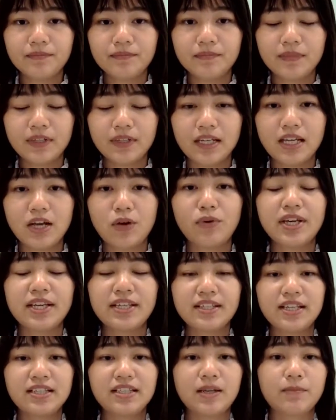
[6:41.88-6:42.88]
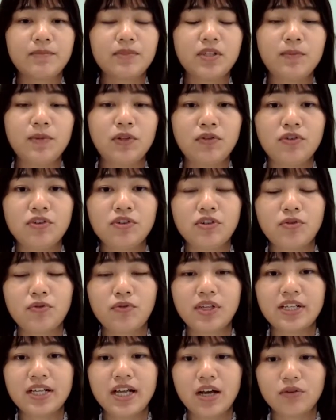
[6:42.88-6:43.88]
And now we can see some simulation
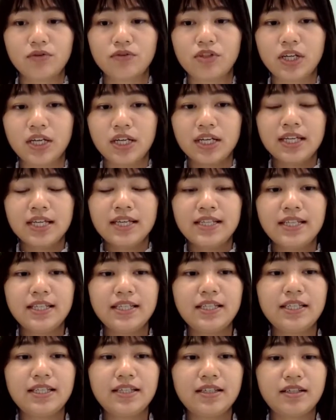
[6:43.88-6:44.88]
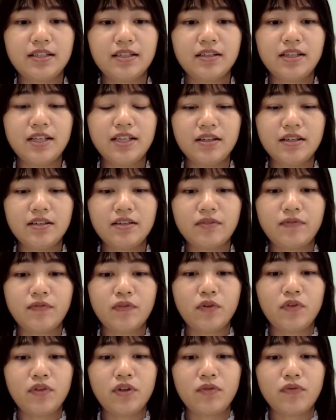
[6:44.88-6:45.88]
results. This is
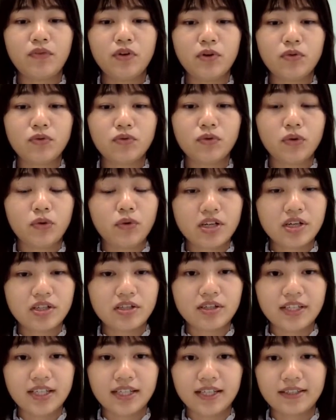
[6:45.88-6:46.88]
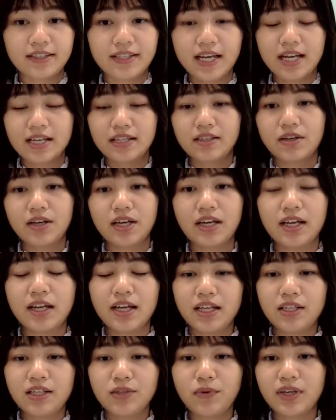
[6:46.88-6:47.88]
for the real regression data sets.
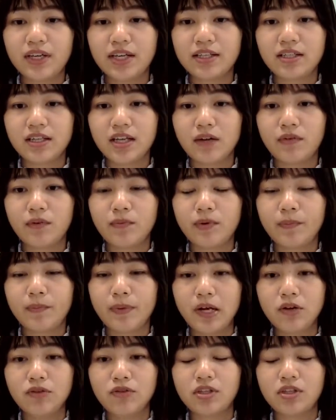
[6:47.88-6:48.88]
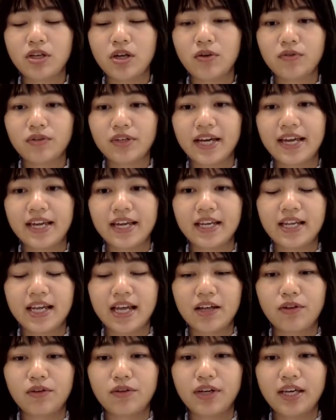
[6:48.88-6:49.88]
And we can see our proposed OK and
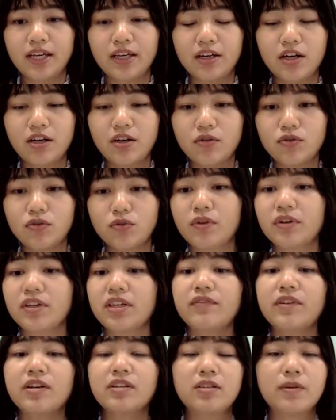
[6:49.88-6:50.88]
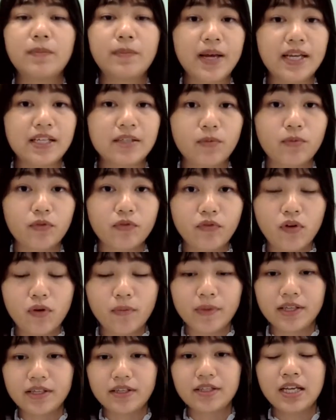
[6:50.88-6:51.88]
IOK kernels will give us the best
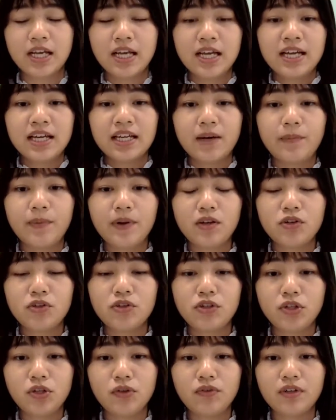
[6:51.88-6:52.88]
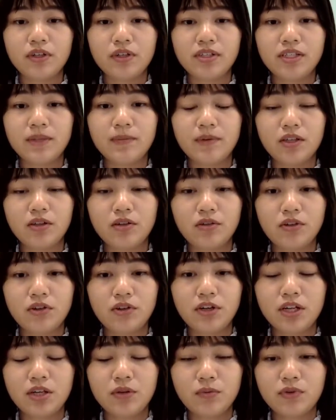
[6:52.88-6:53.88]
performance compared to the deep kernel
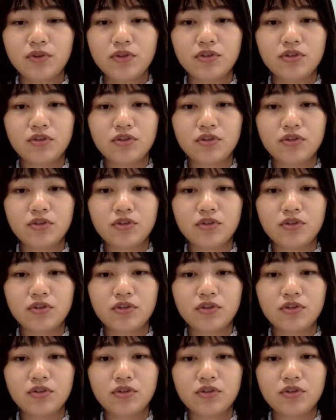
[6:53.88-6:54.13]
learning with